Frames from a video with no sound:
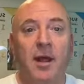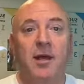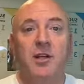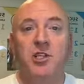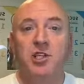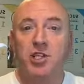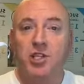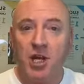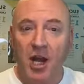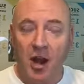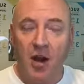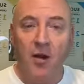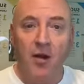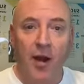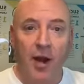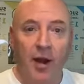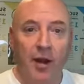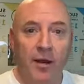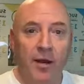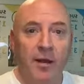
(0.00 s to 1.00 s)

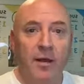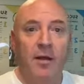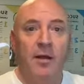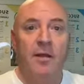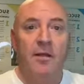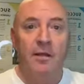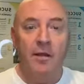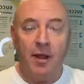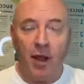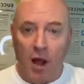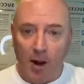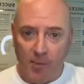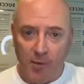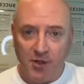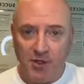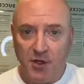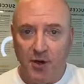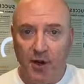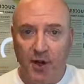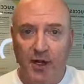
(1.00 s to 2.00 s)
sharing the
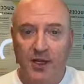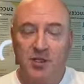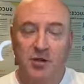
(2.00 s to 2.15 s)
opportunity.